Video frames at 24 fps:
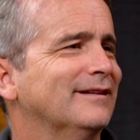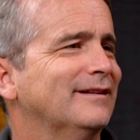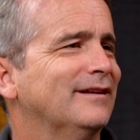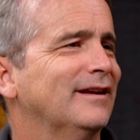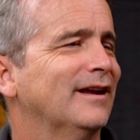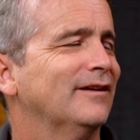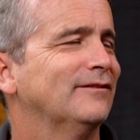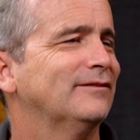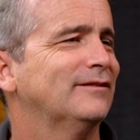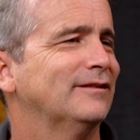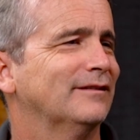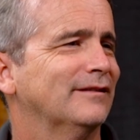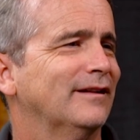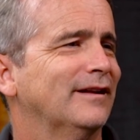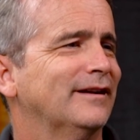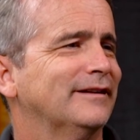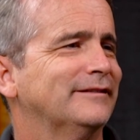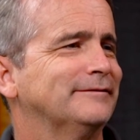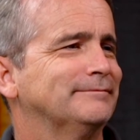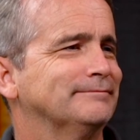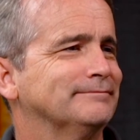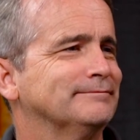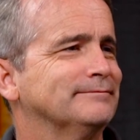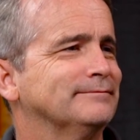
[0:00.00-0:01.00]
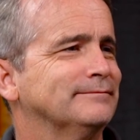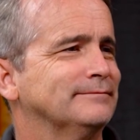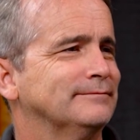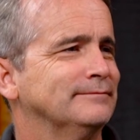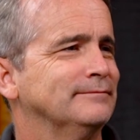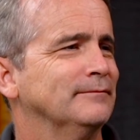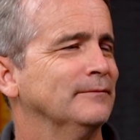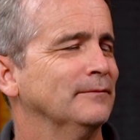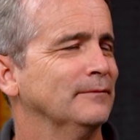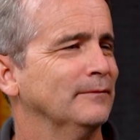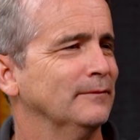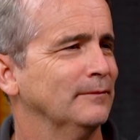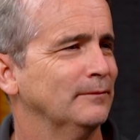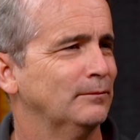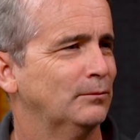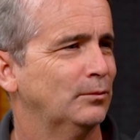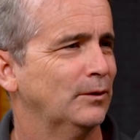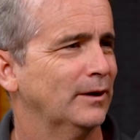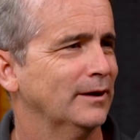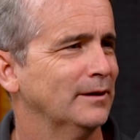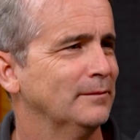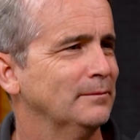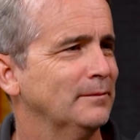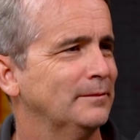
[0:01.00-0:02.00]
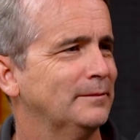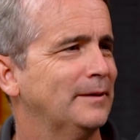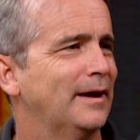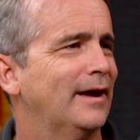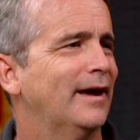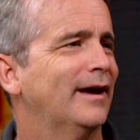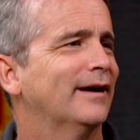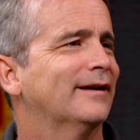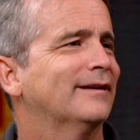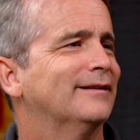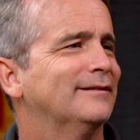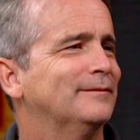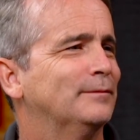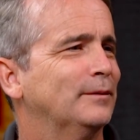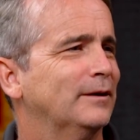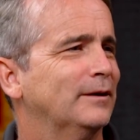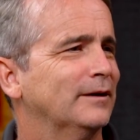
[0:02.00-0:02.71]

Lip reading: and you have to bring them back,